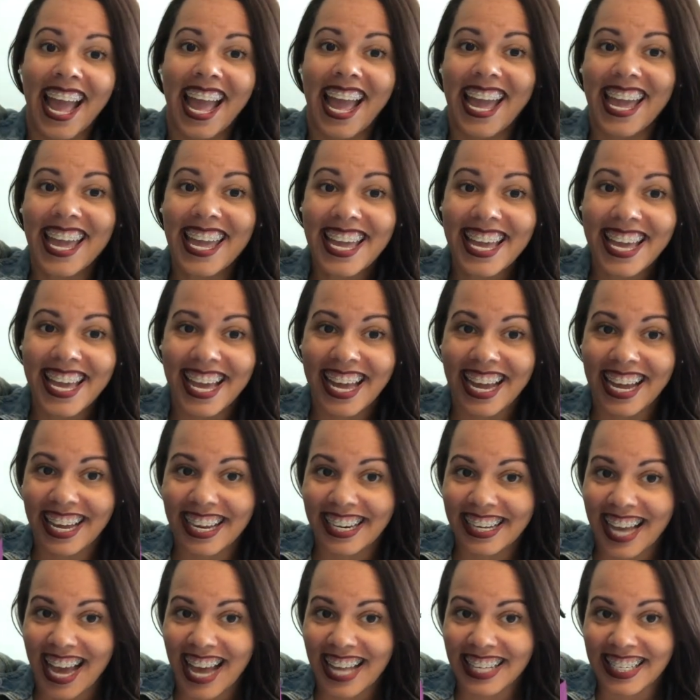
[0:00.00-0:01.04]

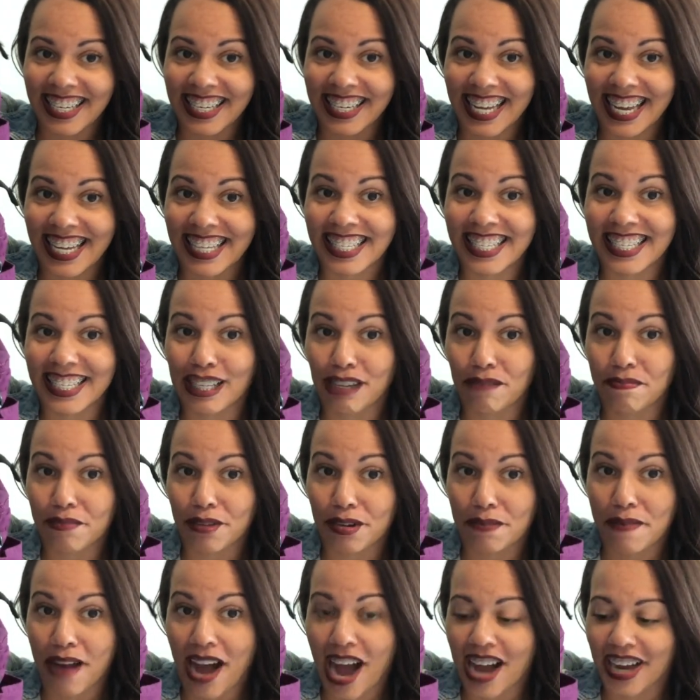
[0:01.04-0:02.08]
and has a nice
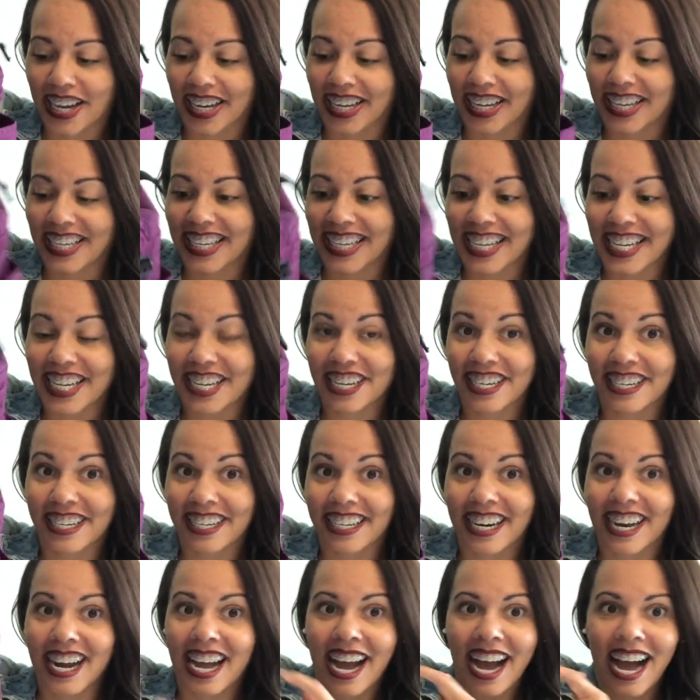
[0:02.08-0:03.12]
zipper pocket
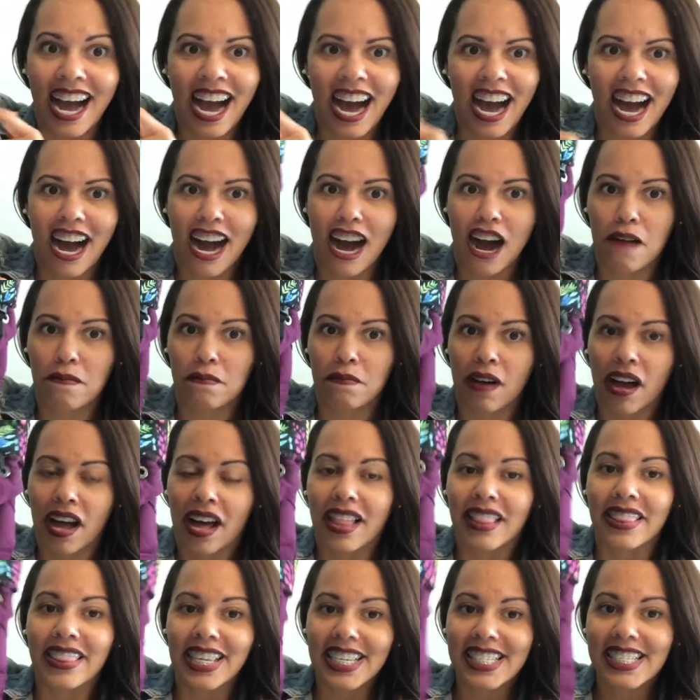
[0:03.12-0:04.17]
here.
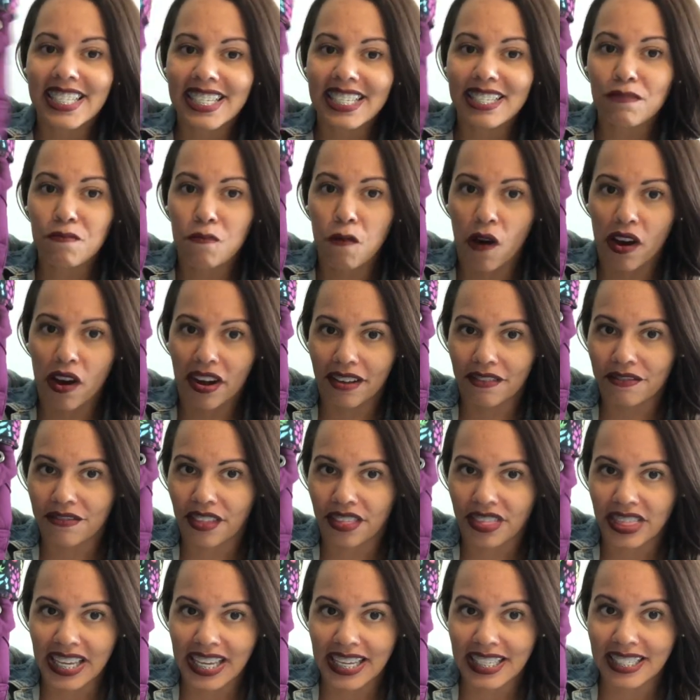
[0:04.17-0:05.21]
This is one of the
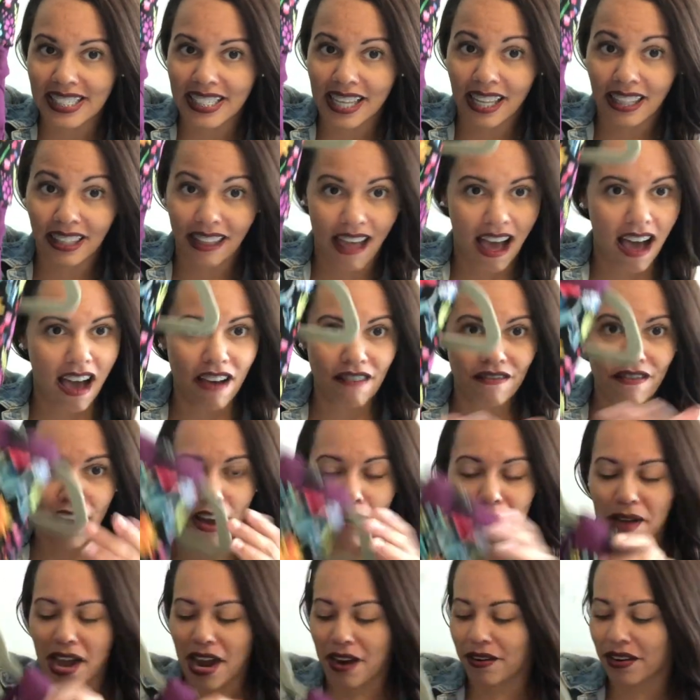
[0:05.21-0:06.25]
things to love
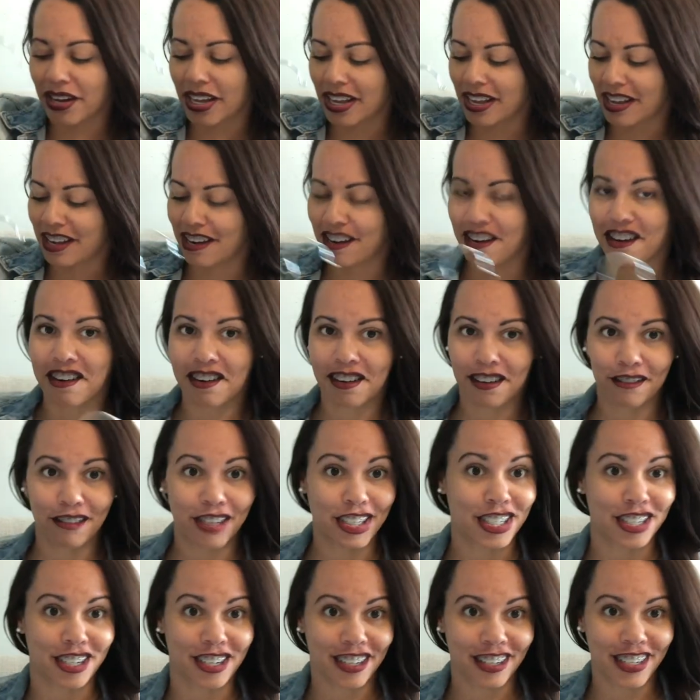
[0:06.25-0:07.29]
about an
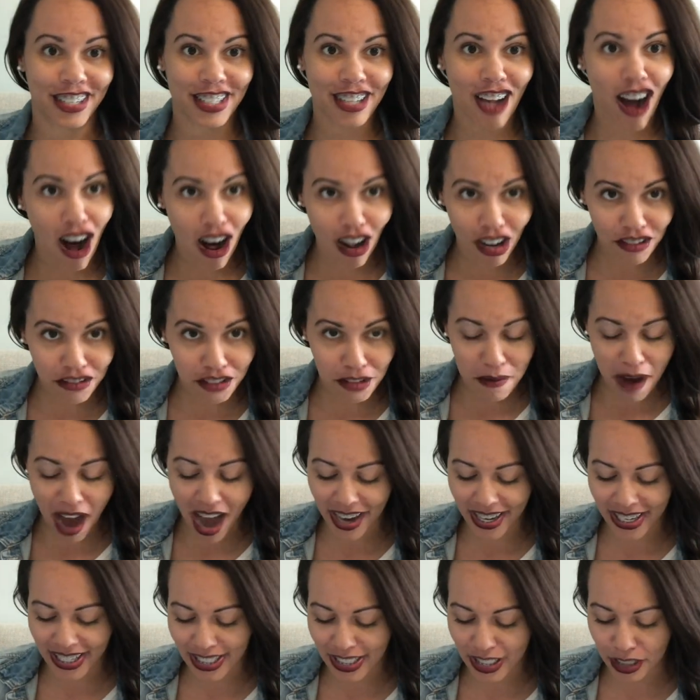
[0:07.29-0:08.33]
original, is all of the
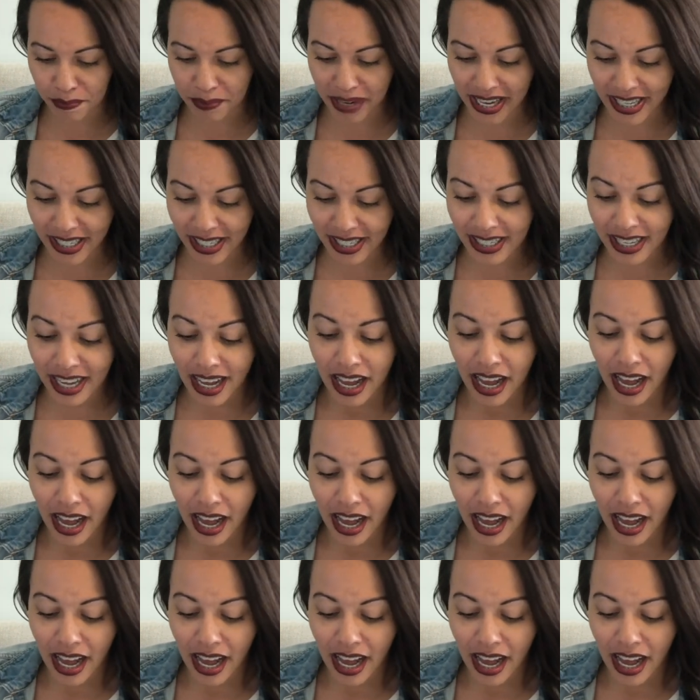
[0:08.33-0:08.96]
pocket space.